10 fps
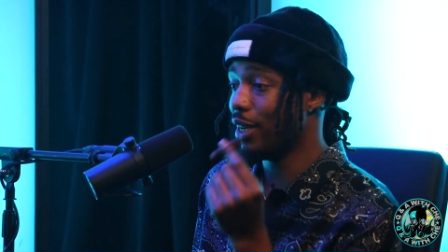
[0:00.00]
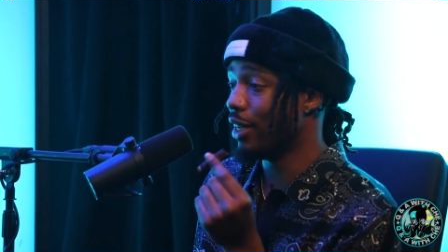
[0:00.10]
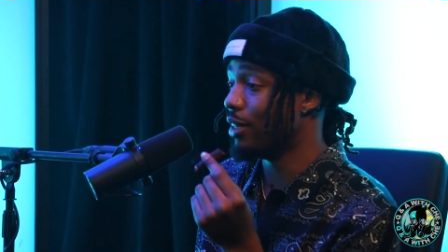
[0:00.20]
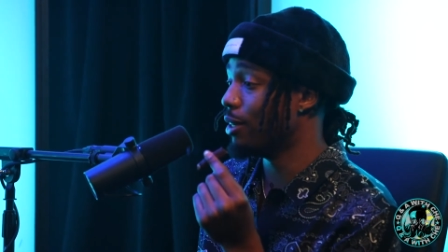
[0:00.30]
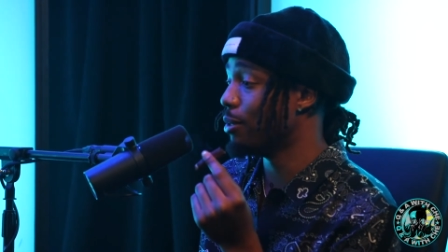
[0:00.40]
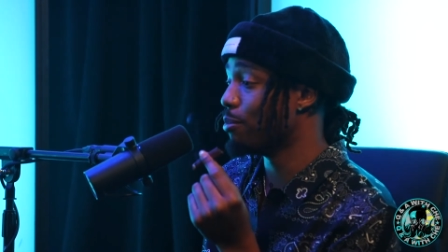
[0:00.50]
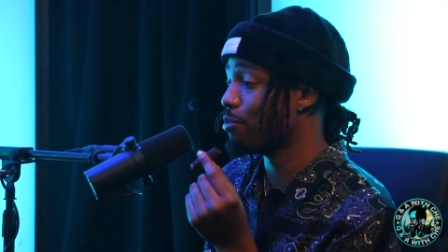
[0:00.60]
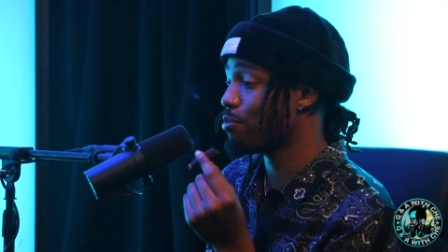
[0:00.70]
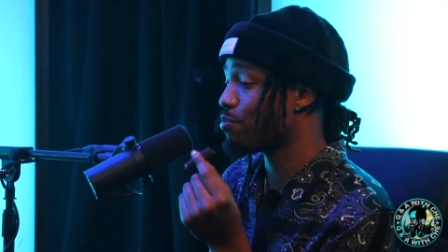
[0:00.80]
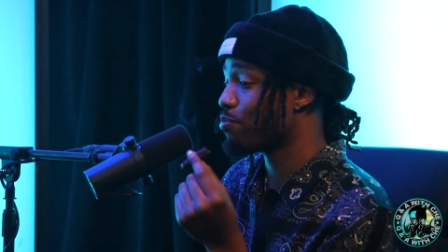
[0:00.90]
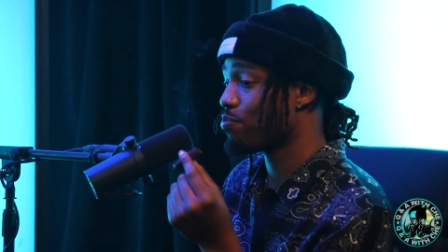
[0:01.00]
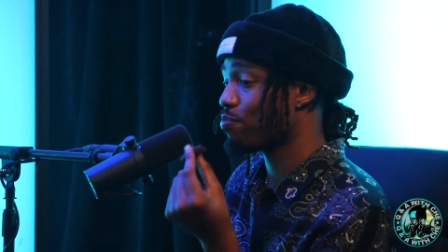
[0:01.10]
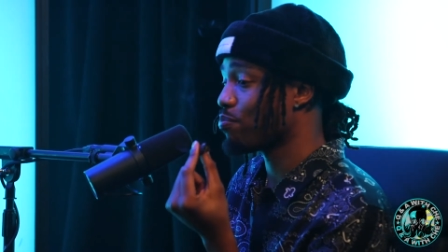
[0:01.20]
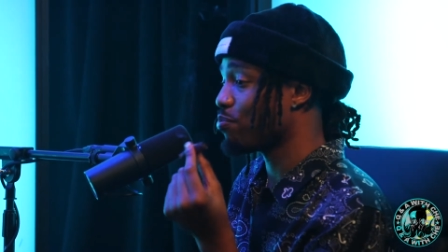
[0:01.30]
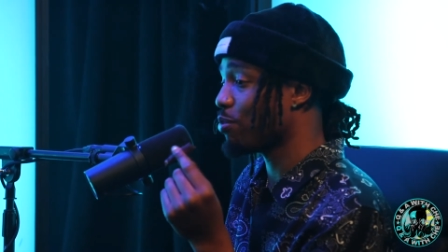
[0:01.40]
And um Yeah,
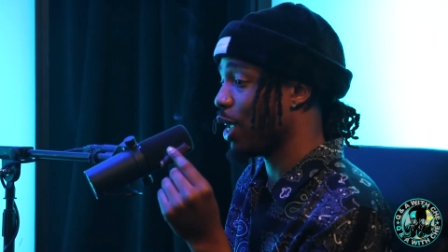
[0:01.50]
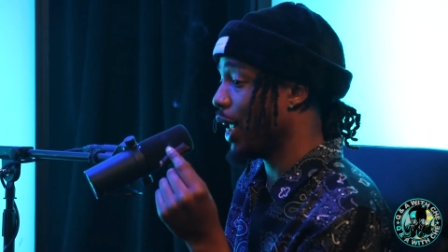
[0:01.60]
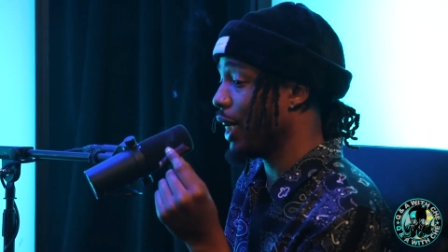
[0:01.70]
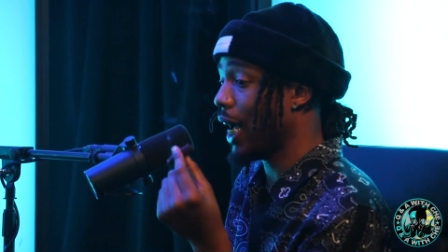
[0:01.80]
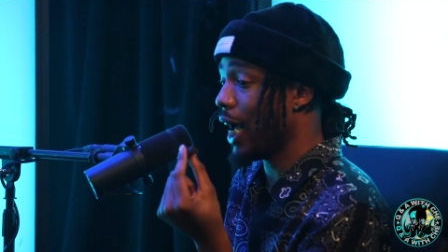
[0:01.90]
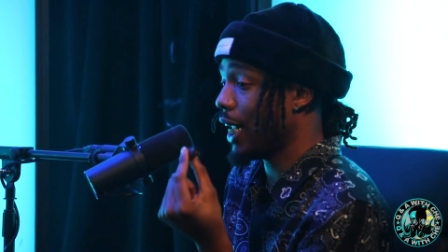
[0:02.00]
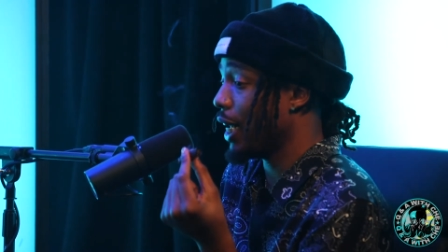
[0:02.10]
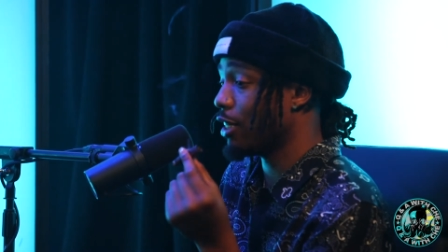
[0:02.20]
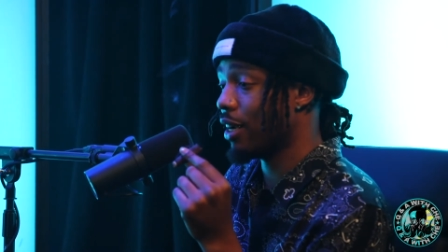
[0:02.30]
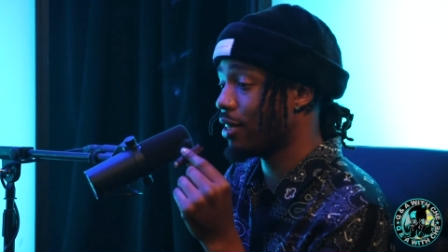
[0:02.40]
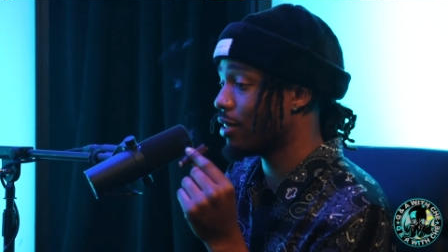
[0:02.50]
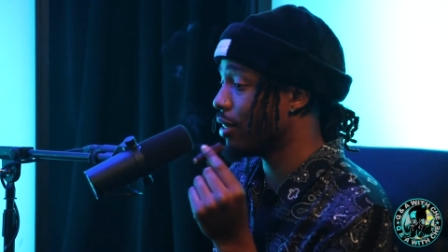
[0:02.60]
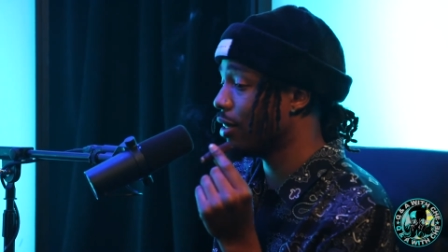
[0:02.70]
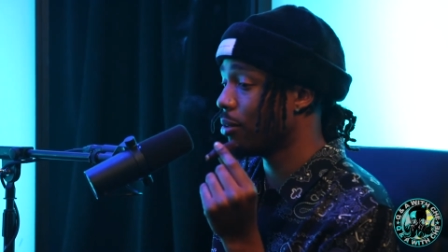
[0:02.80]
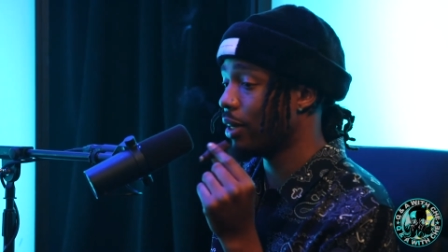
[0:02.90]
change the scenery. And I yeah, change the
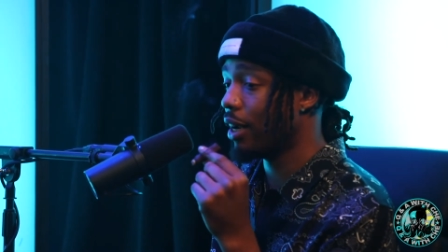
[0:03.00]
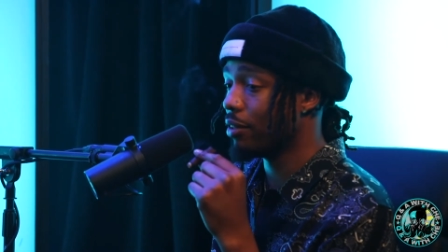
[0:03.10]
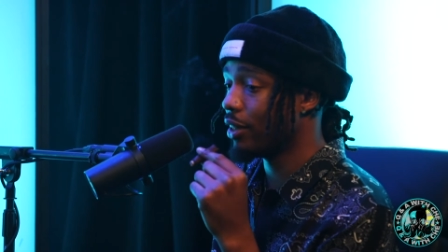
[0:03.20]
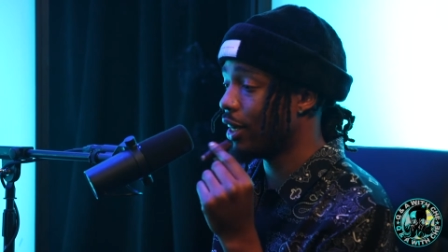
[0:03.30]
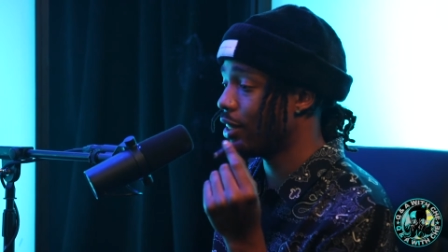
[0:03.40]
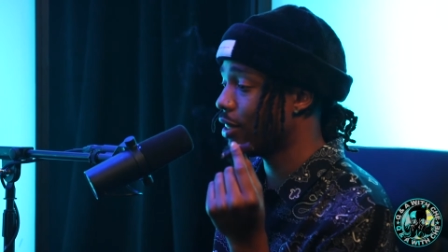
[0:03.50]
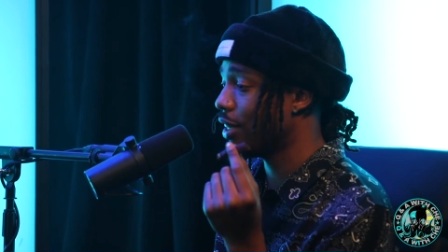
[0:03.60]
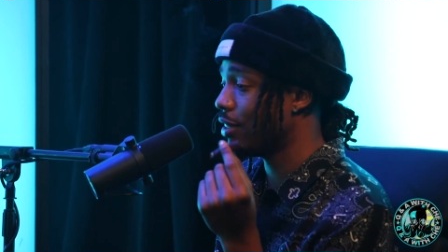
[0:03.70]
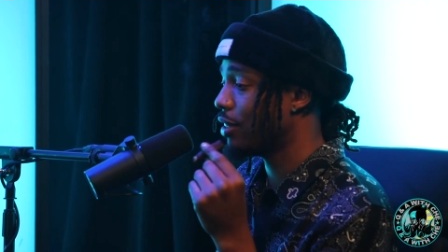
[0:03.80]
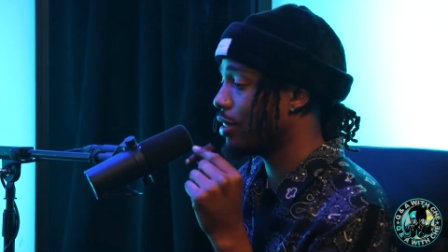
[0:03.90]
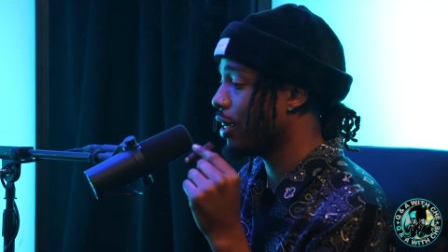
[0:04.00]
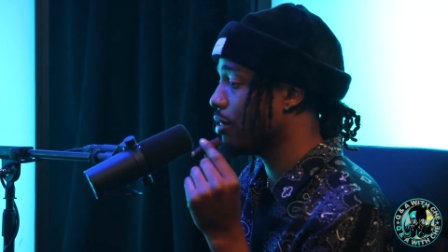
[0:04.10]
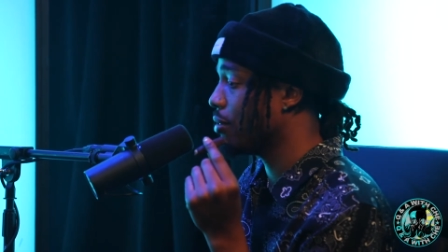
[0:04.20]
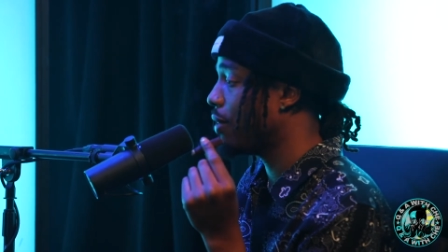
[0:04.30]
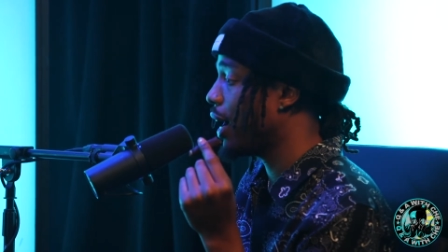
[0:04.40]
scenery, everything, change
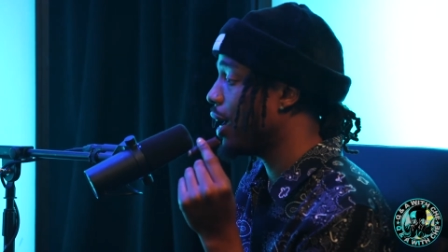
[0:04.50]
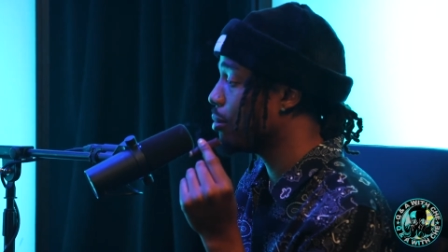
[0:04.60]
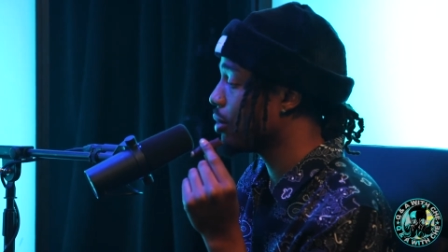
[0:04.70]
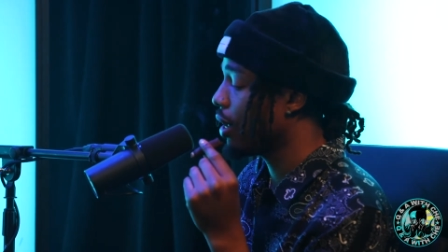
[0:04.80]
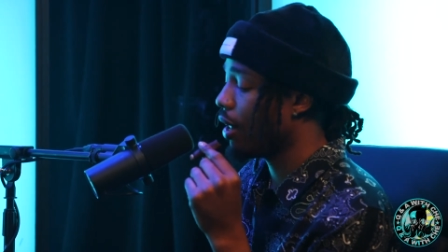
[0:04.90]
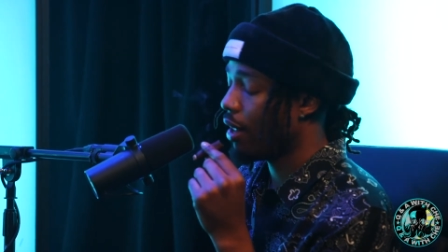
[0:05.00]
change of vibes.